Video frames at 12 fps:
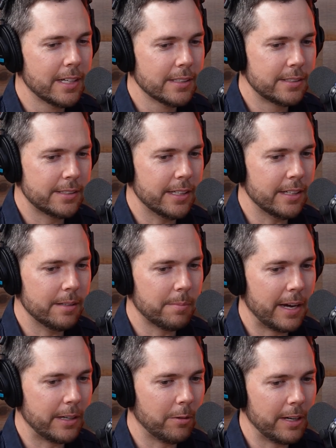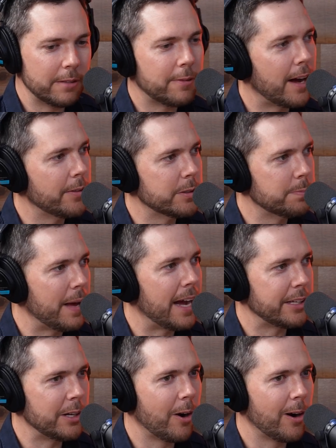sit in my grandfather's
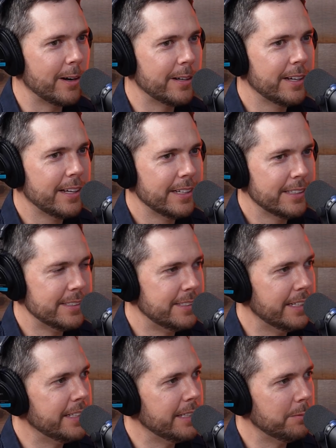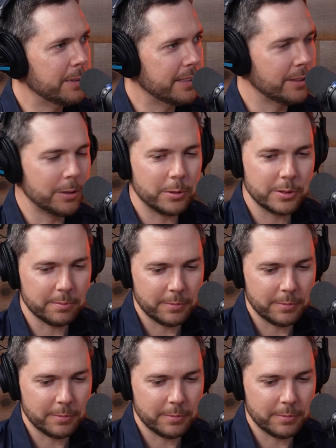backyard digging with the little,